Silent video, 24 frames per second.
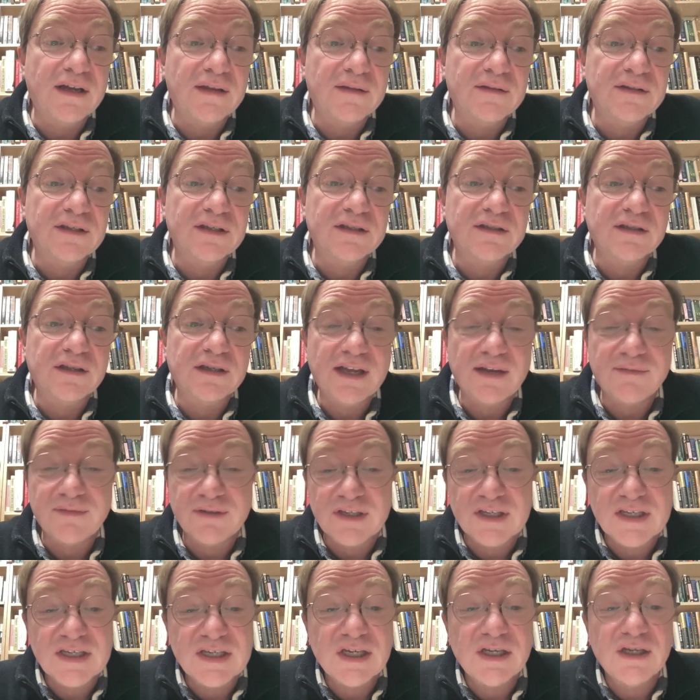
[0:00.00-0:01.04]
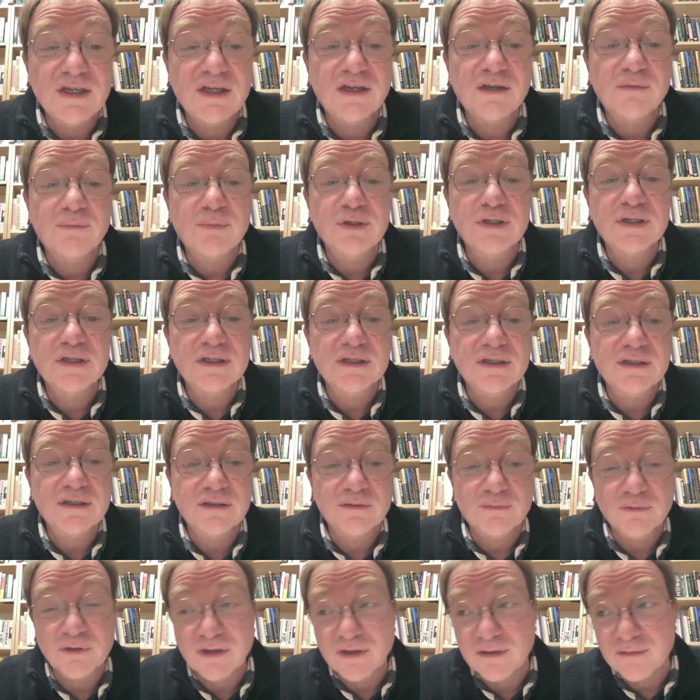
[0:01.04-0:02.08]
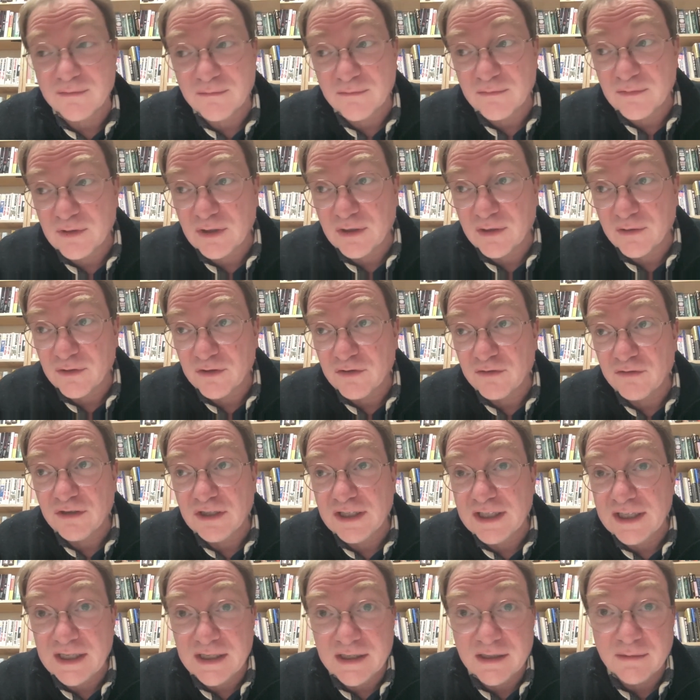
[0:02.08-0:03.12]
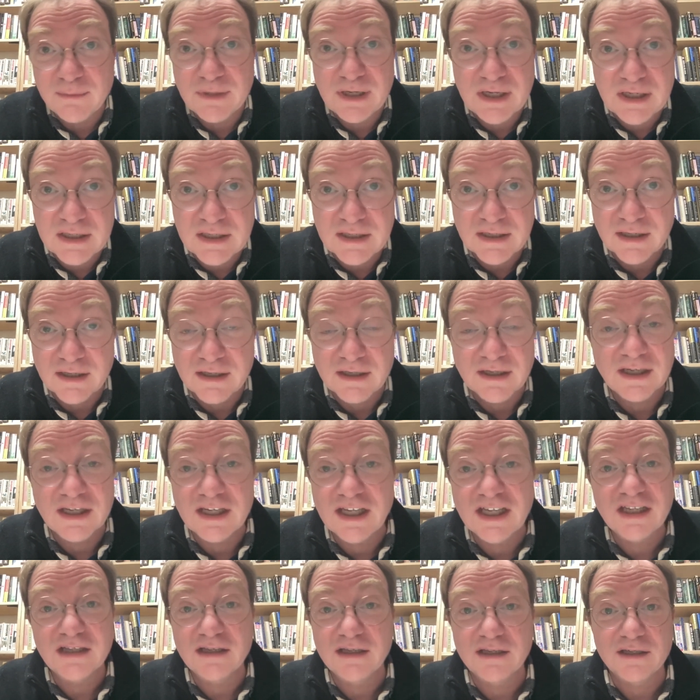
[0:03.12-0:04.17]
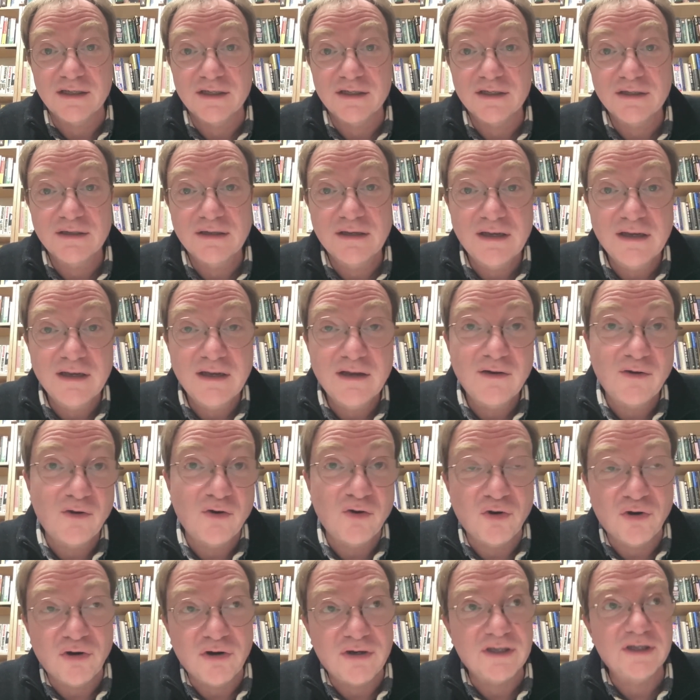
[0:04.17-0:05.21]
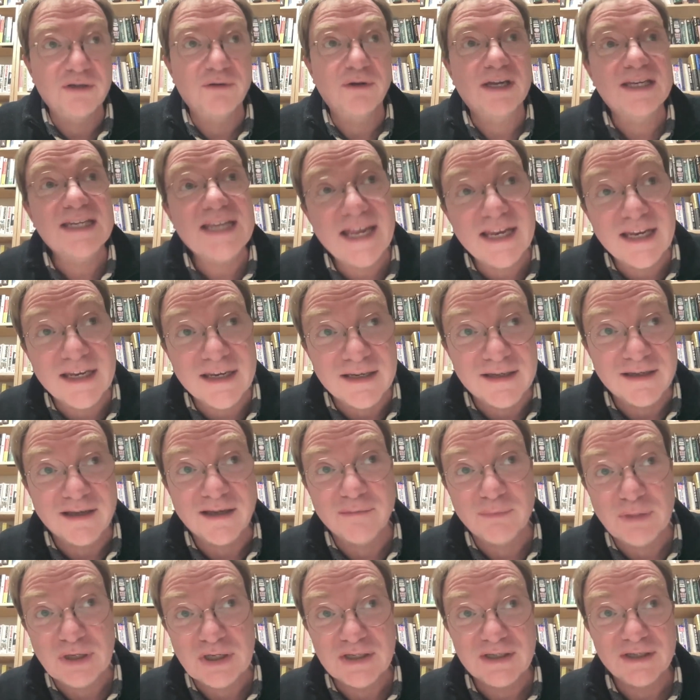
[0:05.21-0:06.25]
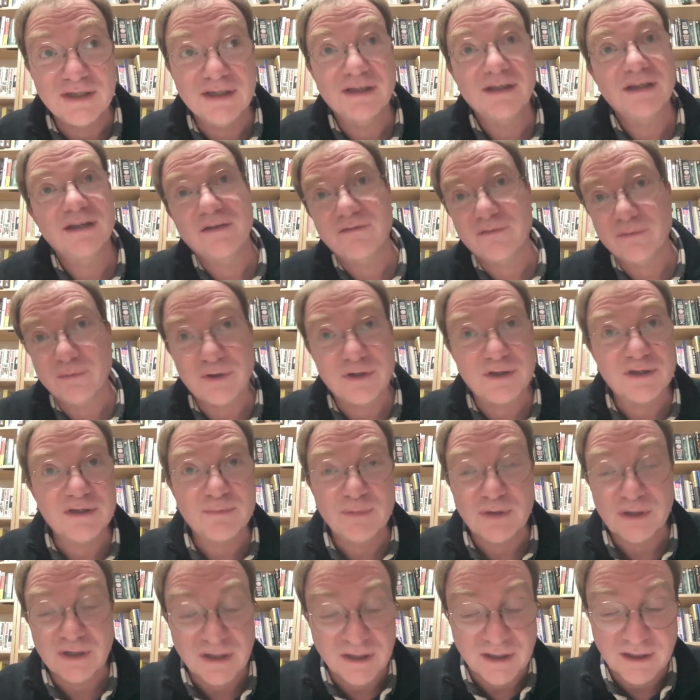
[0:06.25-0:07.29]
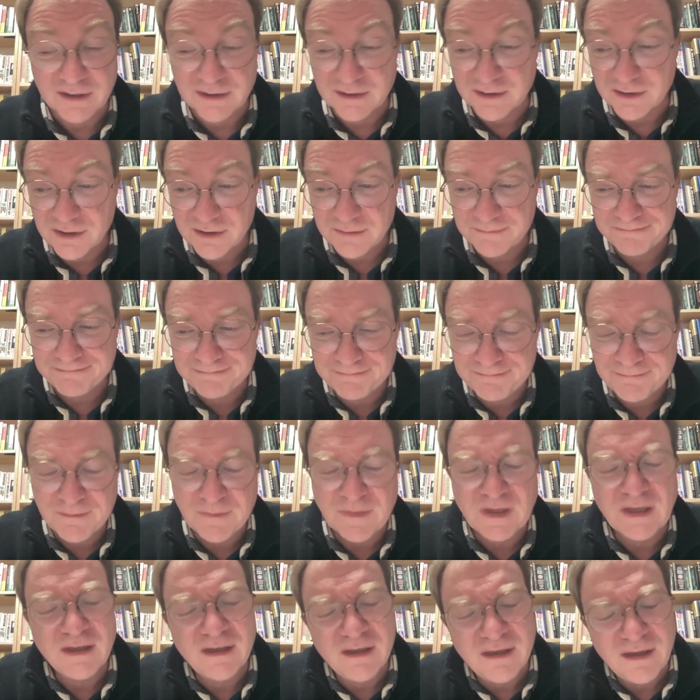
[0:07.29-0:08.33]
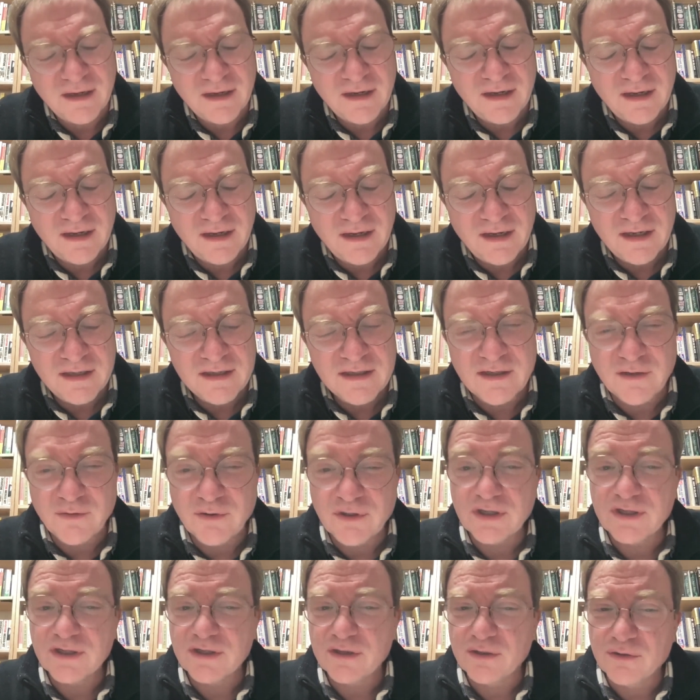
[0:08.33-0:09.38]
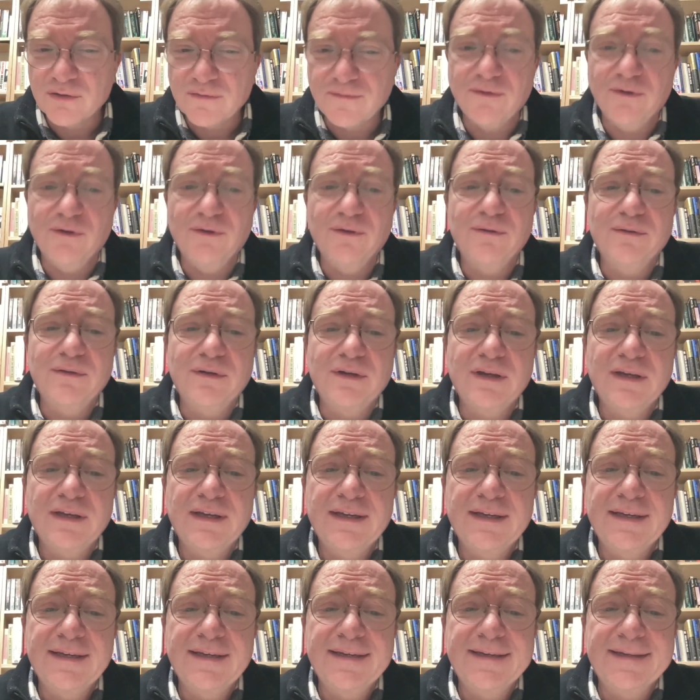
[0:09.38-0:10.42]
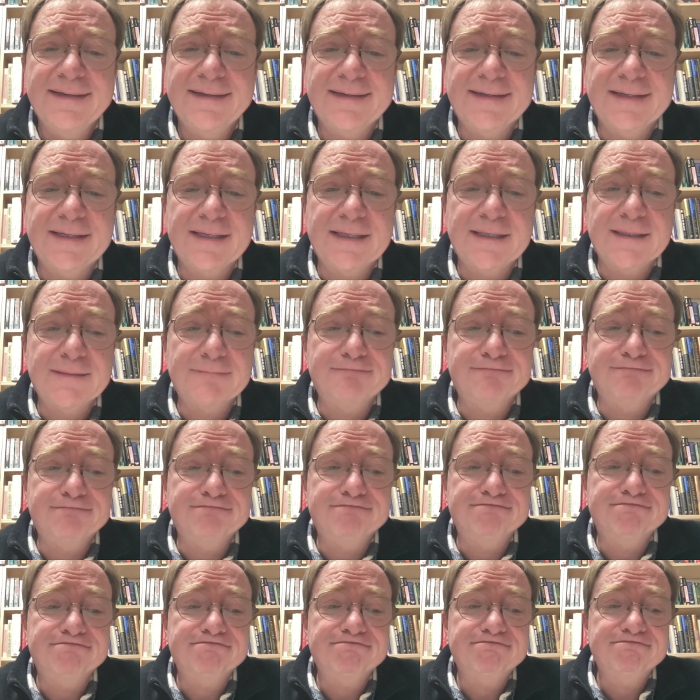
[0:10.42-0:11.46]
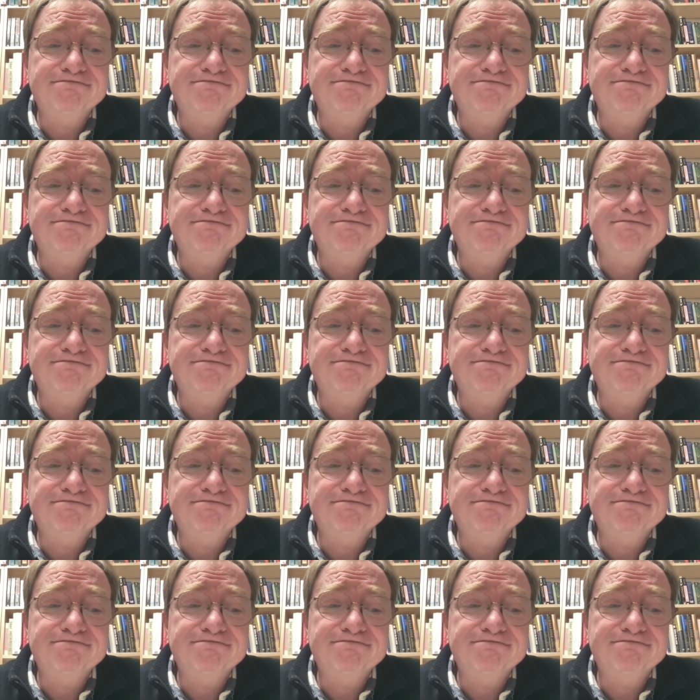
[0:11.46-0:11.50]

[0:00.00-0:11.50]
things like having senior positions where you lead a meeting in English, or you attend a meeting and everybody's speaking English. So it is useful. In